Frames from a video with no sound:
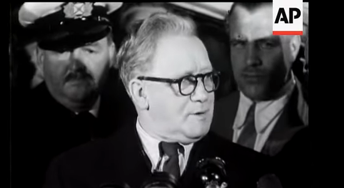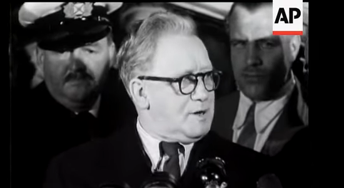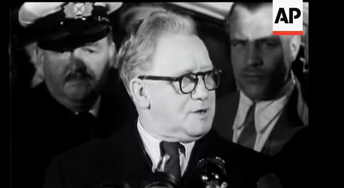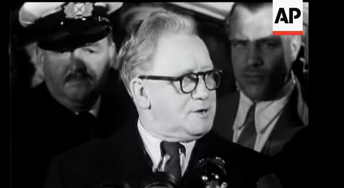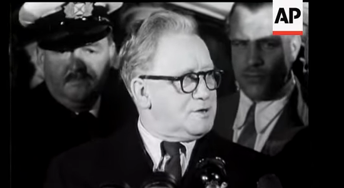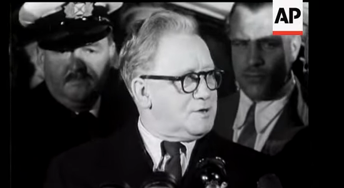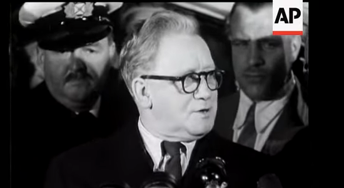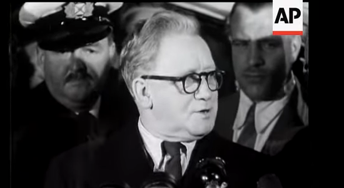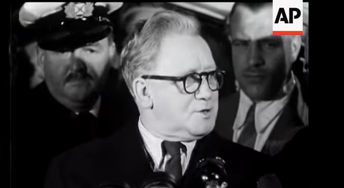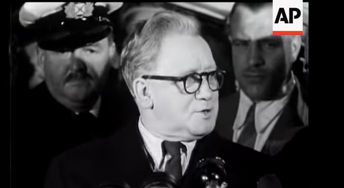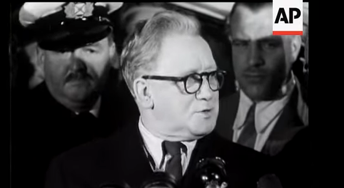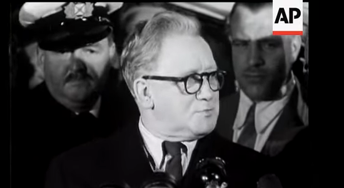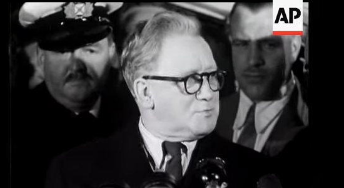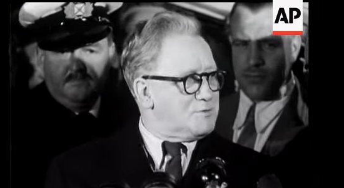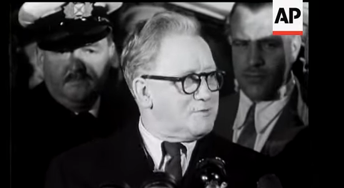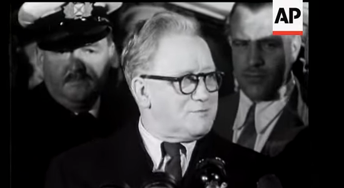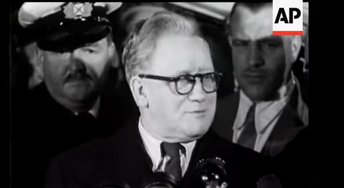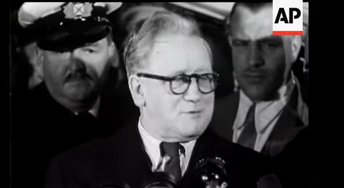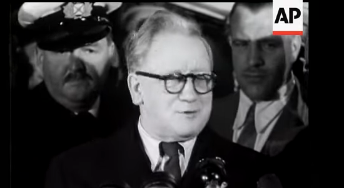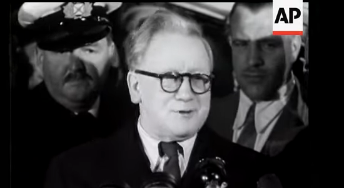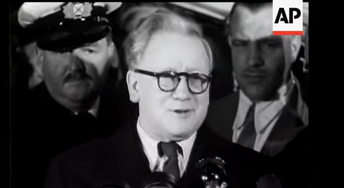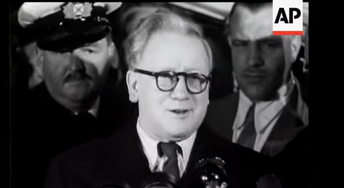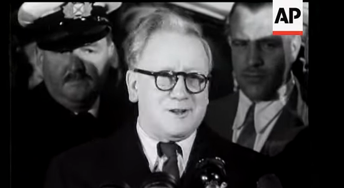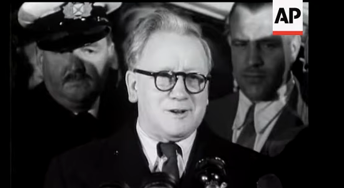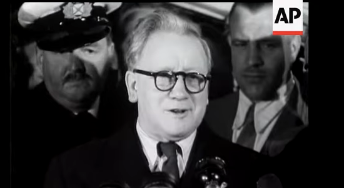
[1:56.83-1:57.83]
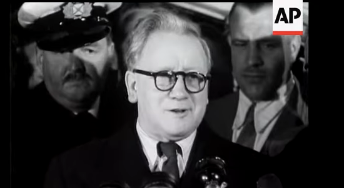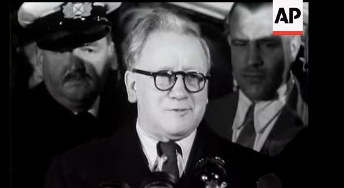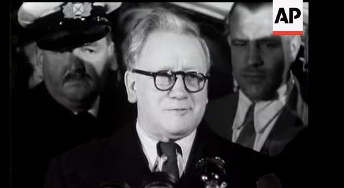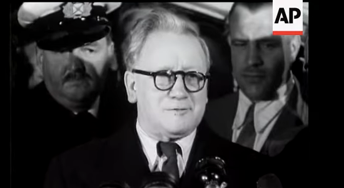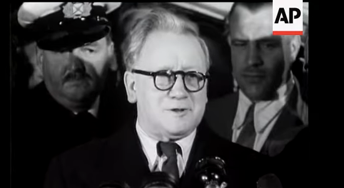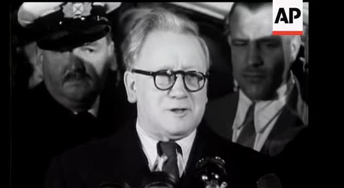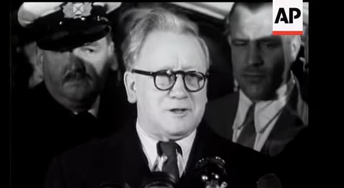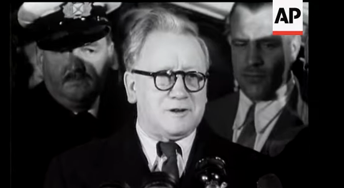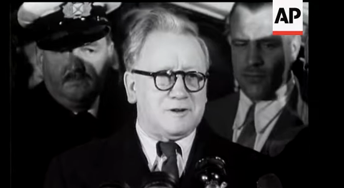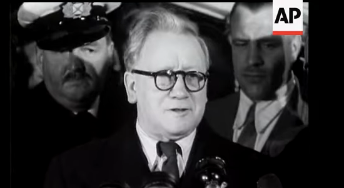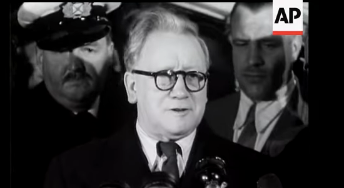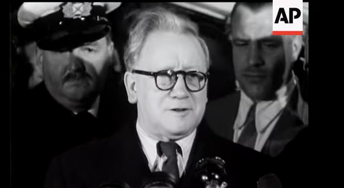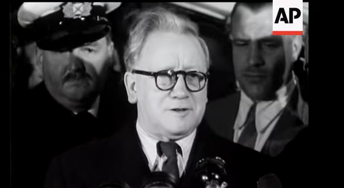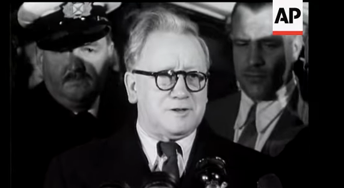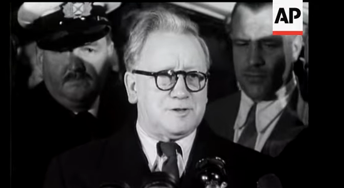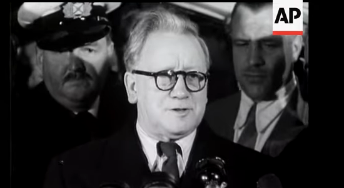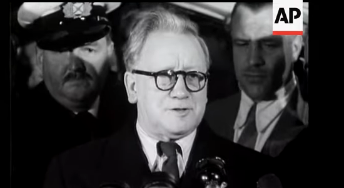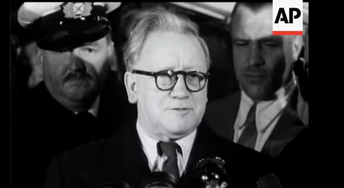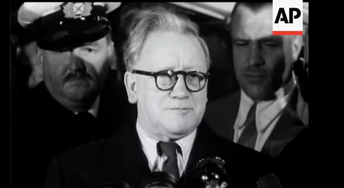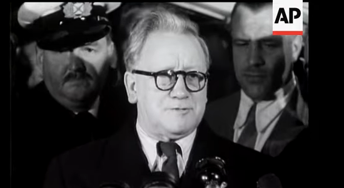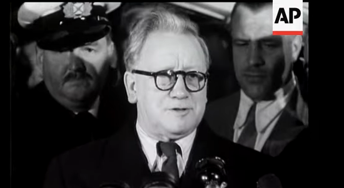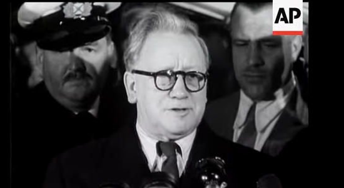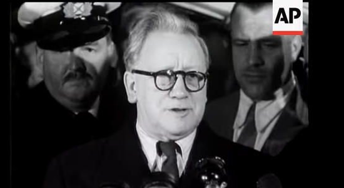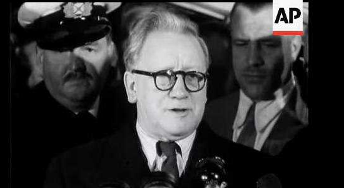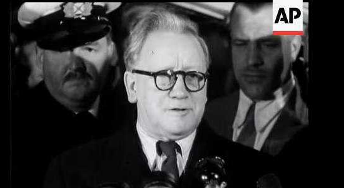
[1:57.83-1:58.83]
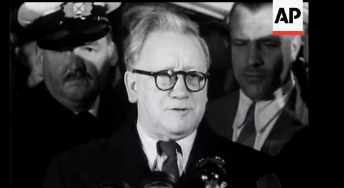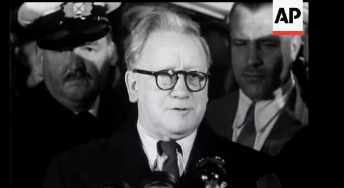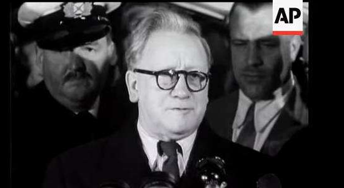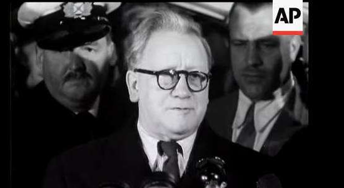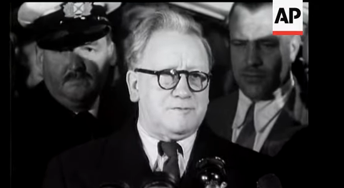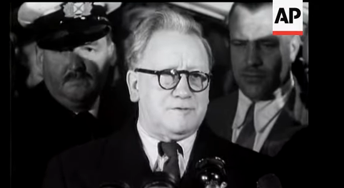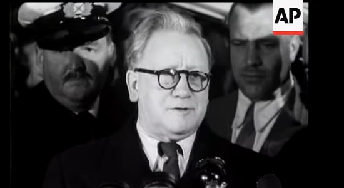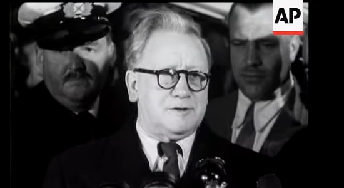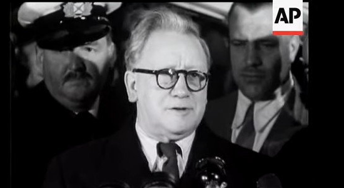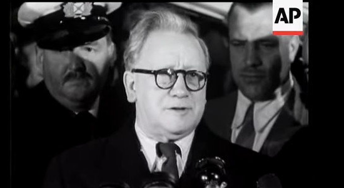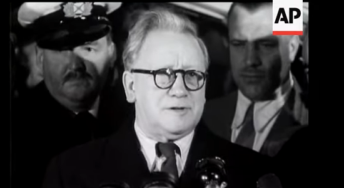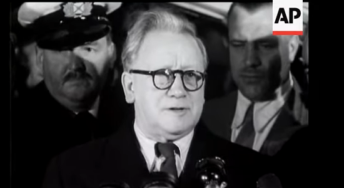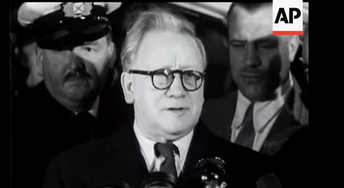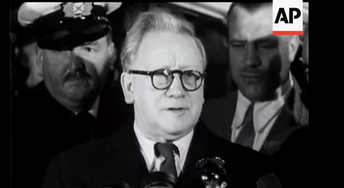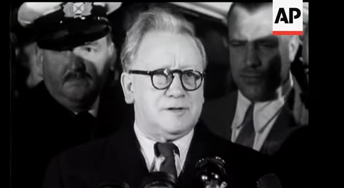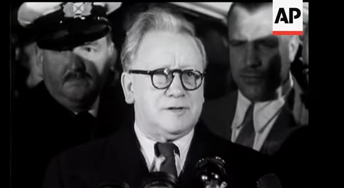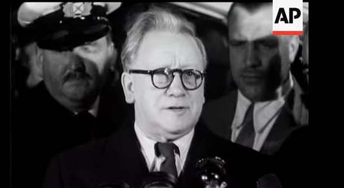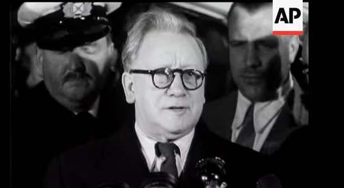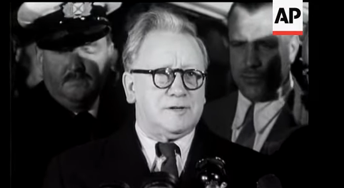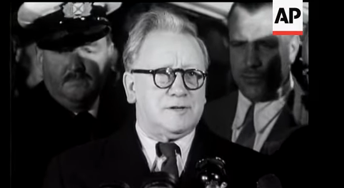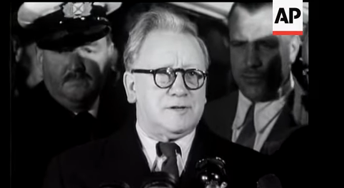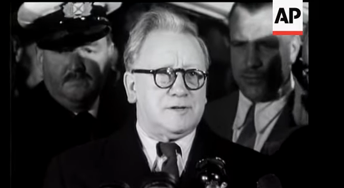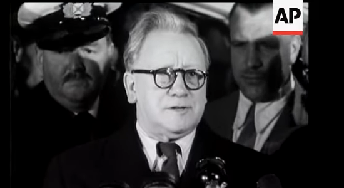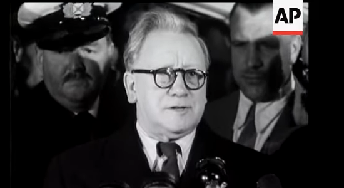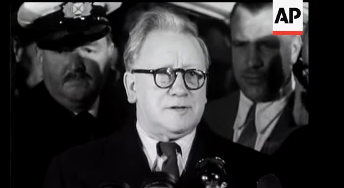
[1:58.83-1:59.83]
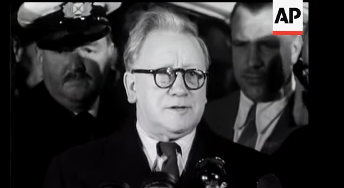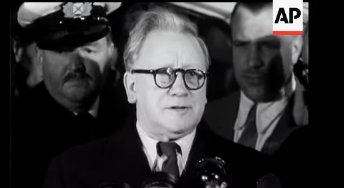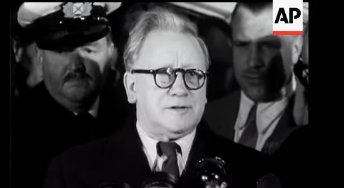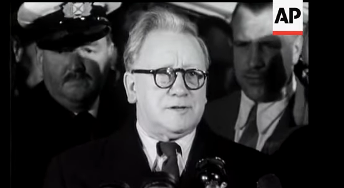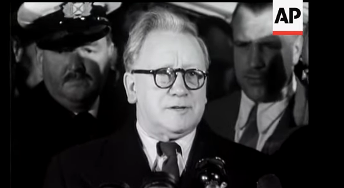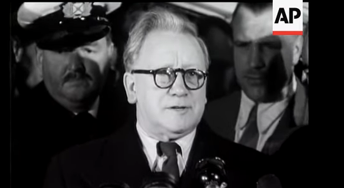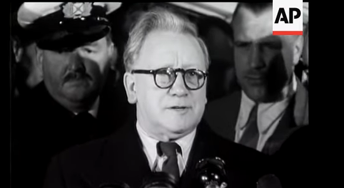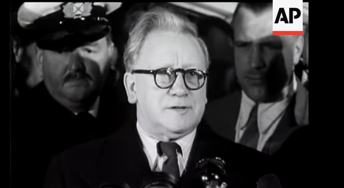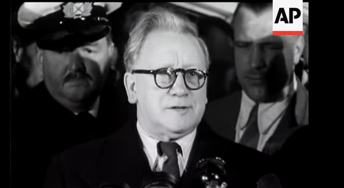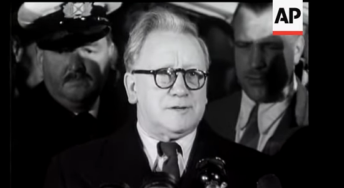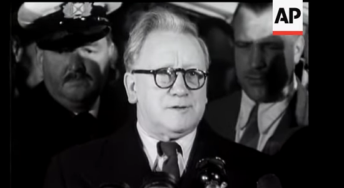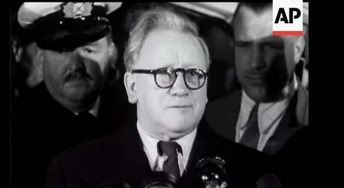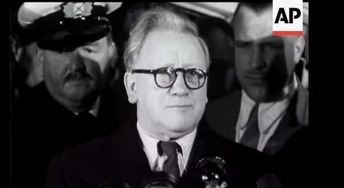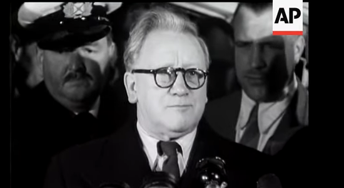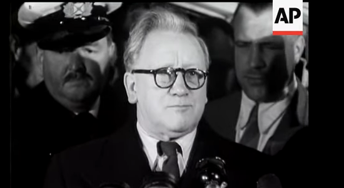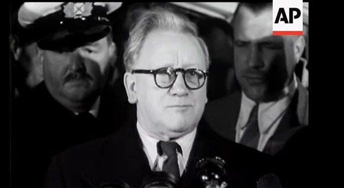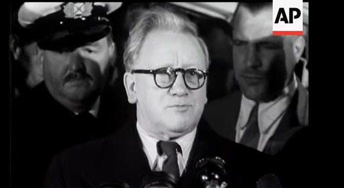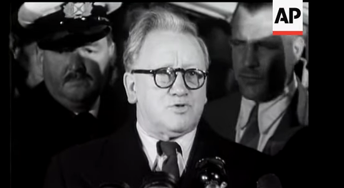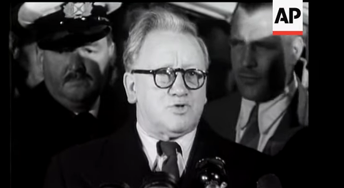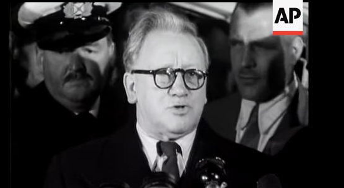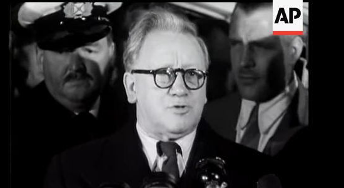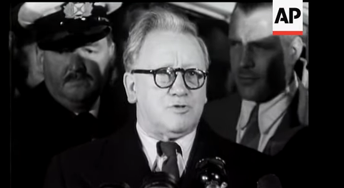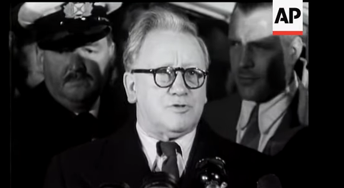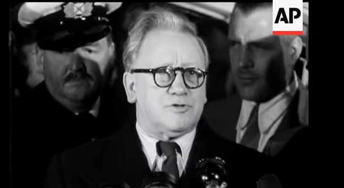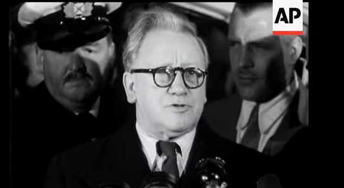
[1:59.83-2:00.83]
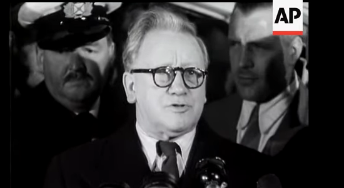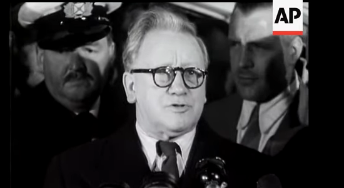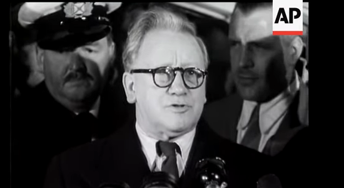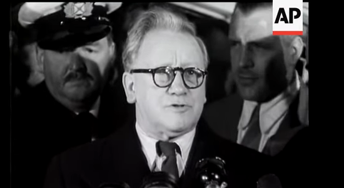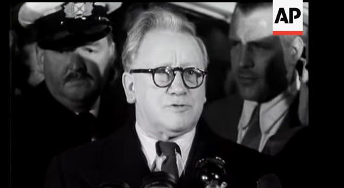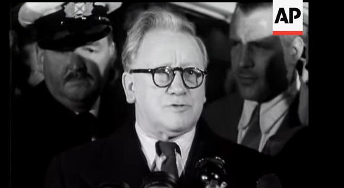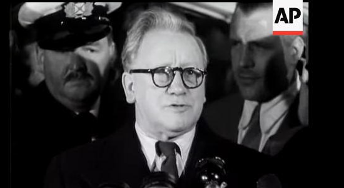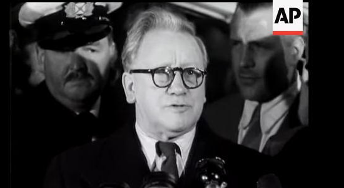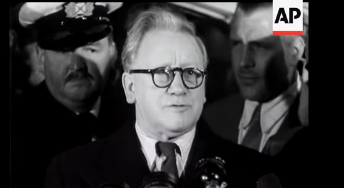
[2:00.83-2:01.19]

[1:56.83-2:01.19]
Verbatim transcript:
Speaker 1: ideas before I left England as a result of uh, talks